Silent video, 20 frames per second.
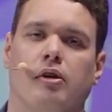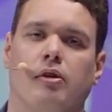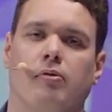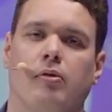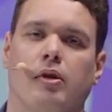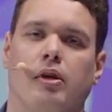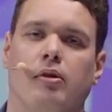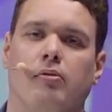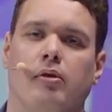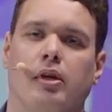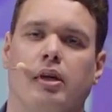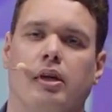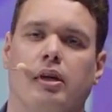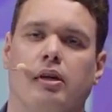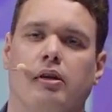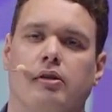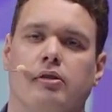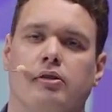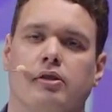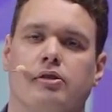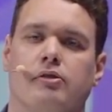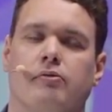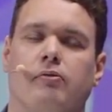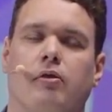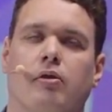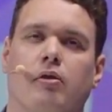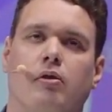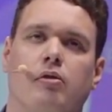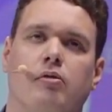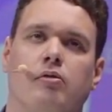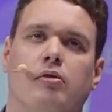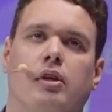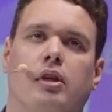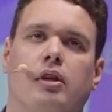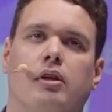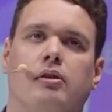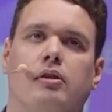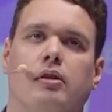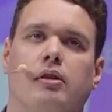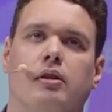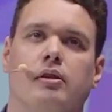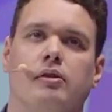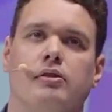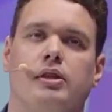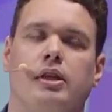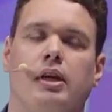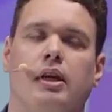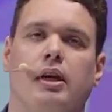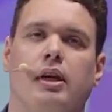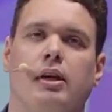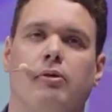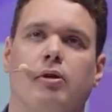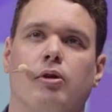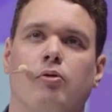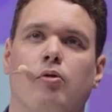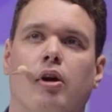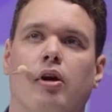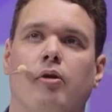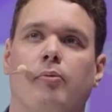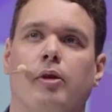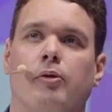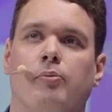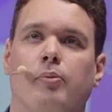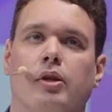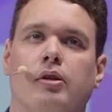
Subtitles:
on when we can just forego the CLA requirement.